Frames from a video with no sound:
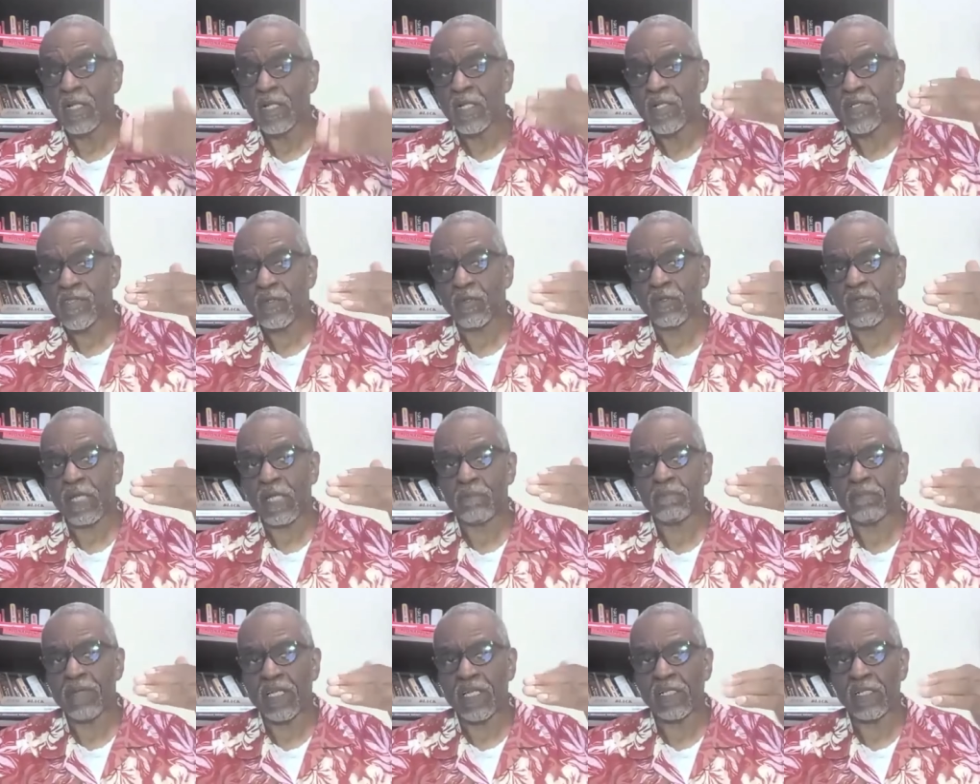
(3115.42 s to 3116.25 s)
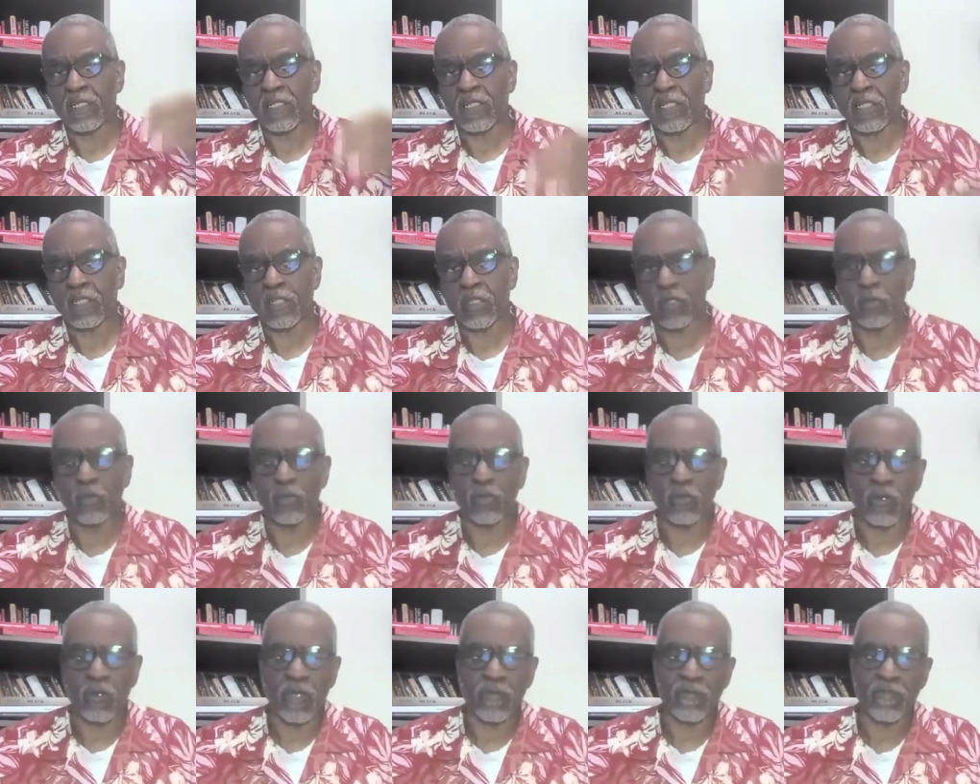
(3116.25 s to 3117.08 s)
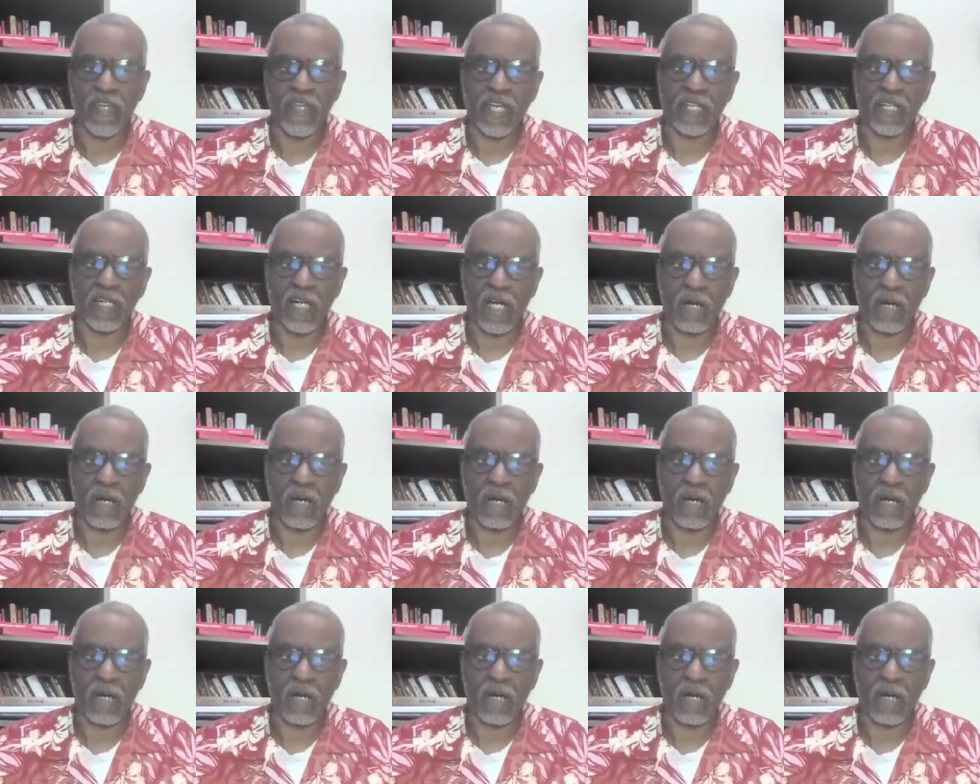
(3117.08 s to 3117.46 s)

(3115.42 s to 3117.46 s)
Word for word: So let me conclude on that